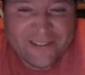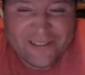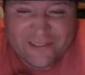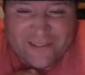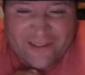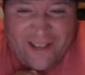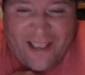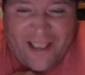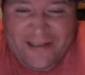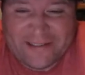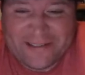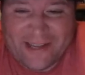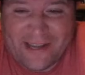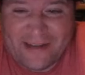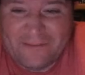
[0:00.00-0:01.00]

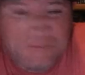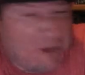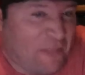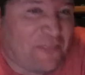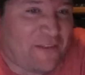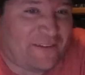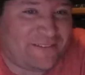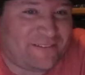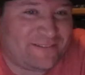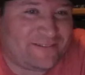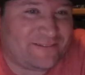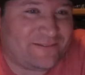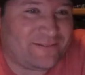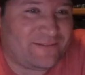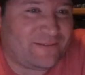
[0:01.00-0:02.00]
and uh, nothing.
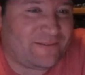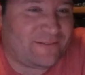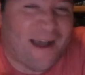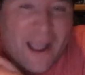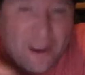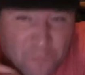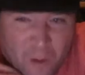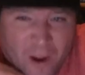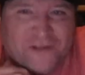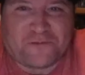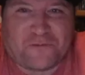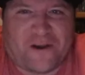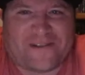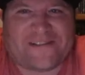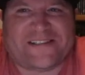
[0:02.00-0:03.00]
I watch
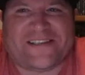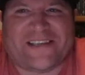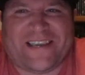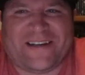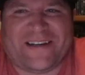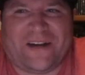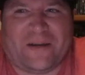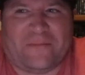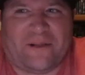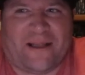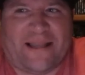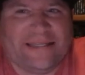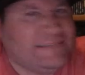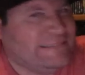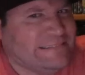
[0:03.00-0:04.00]
one scene and I'm
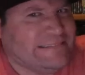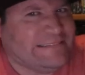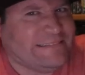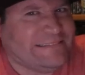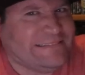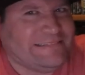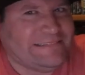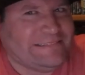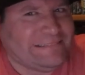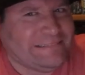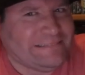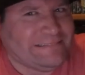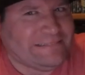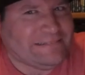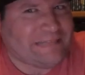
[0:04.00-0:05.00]
like,
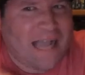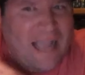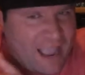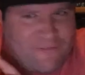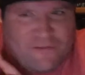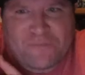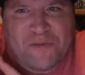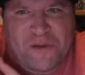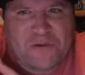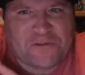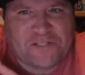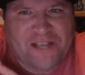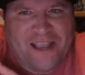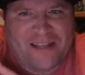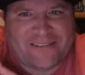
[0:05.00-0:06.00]
I haven't puked
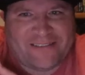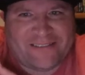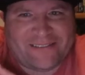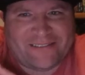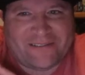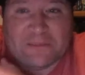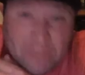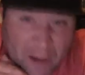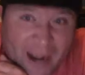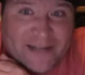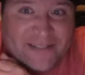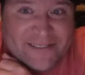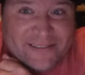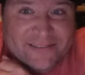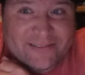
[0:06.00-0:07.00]
yet,
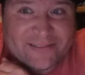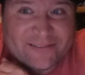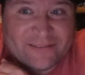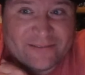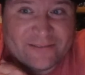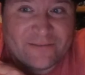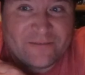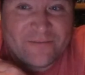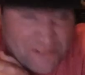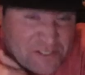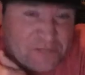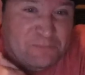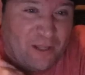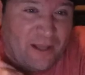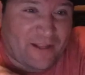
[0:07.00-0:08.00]
but this is
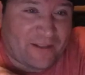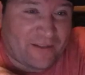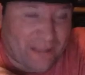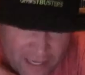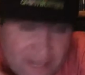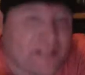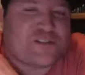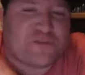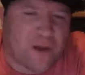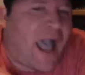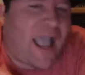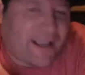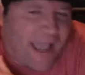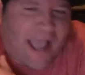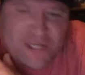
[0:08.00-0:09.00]
bloody. It is.
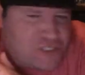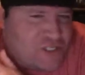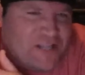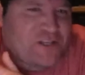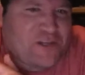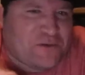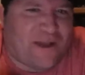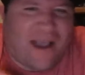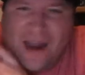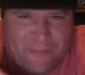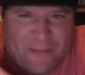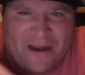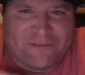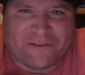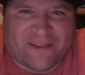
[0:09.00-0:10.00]
I, I shit you not. I'm
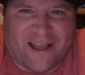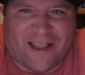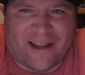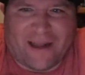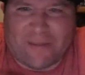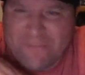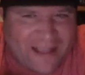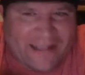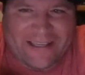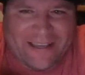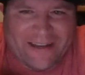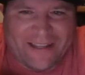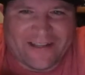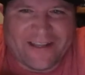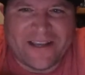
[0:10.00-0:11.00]
not even lying. I'm not
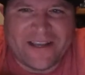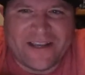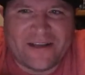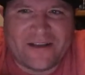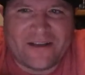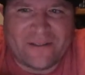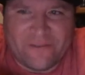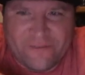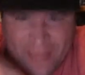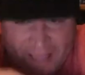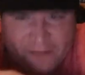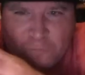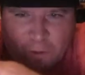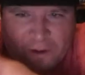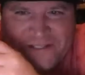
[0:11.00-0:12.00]
kidding.
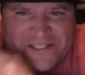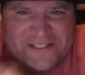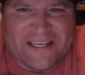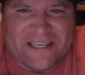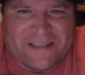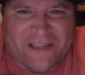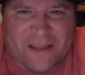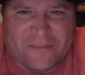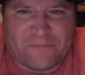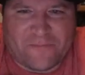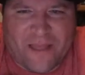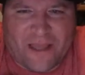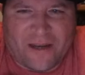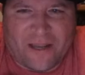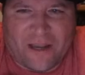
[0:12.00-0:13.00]
That one scene that that uh,